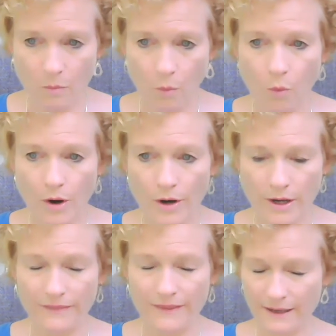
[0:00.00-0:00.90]

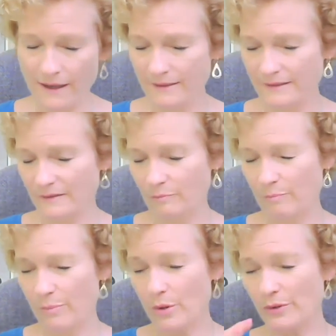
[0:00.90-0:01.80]
work that kind of
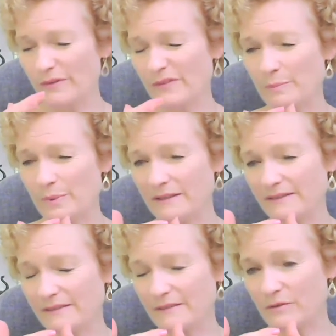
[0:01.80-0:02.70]
pulls the
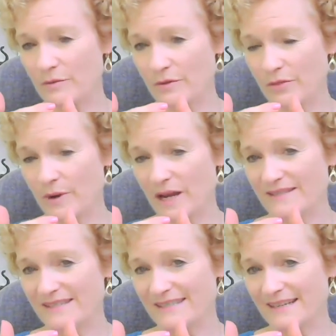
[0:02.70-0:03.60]
pieces or the
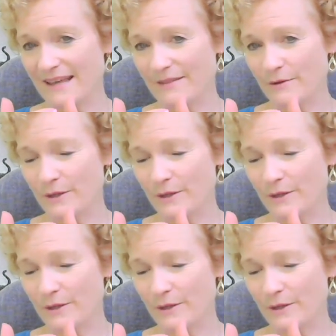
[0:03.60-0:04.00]
threads together.